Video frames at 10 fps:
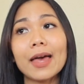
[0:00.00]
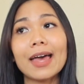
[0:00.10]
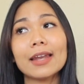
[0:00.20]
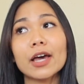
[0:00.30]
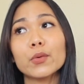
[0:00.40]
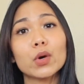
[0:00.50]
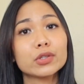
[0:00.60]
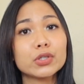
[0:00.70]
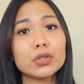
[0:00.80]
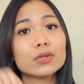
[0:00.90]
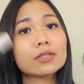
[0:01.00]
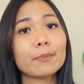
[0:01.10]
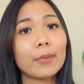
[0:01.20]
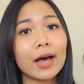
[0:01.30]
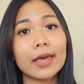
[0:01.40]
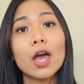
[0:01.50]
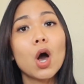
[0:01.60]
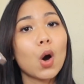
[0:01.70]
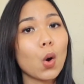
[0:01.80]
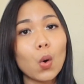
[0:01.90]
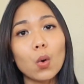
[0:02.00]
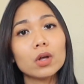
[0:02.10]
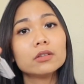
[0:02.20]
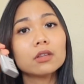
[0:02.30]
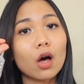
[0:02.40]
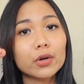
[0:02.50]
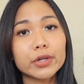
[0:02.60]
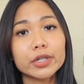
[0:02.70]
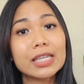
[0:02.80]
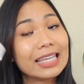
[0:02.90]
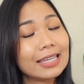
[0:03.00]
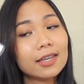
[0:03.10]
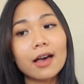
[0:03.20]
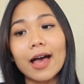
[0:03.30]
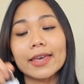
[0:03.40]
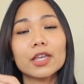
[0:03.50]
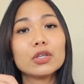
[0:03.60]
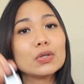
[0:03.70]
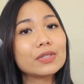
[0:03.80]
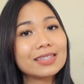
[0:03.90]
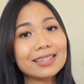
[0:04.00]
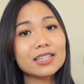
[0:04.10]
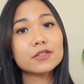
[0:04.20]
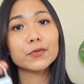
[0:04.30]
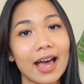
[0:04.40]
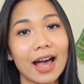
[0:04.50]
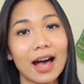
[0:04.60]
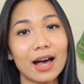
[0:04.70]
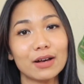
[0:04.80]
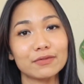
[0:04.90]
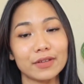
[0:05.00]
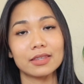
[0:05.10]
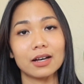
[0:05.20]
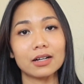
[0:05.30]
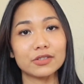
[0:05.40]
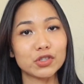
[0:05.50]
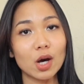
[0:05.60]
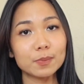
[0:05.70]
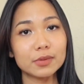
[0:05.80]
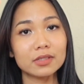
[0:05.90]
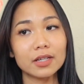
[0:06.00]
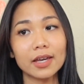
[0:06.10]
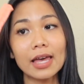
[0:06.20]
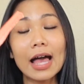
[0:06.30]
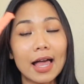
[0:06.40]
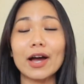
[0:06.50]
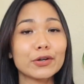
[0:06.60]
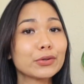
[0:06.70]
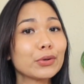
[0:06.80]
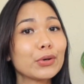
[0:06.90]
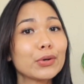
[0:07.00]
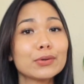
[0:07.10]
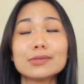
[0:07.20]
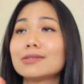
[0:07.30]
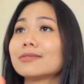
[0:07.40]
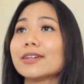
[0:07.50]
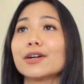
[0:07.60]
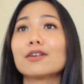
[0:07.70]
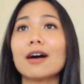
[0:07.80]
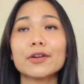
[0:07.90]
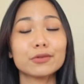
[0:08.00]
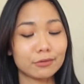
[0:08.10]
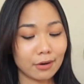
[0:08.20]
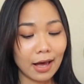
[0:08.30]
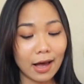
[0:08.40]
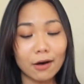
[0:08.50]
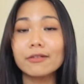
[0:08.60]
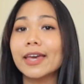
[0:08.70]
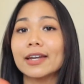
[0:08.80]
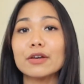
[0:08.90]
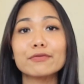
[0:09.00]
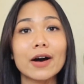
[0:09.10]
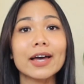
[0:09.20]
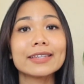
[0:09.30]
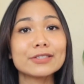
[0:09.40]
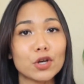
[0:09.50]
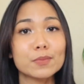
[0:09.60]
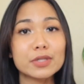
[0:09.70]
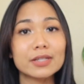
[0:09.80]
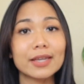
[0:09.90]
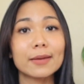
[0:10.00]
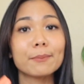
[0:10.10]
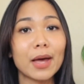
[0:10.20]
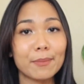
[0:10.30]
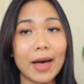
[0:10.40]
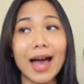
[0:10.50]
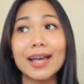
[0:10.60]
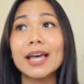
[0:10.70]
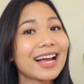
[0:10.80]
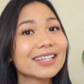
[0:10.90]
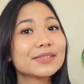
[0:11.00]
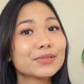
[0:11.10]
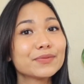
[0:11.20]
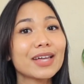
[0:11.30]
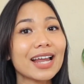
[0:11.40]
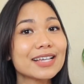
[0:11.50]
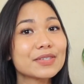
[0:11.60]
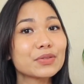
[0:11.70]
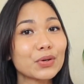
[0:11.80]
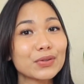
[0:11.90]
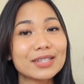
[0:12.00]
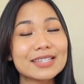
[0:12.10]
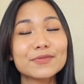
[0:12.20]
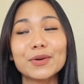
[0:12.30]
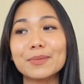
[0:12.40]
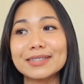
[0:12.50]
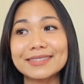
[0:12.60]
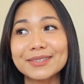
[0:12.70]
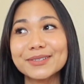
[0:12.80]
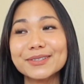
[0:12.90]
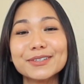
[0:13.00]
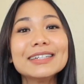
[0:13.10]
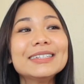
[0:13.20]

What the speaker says: and I want to use my own locker key, I can use this. I have the chopstick. I don't know how can I find chopstick in my bag. I assume that I stole this from my school.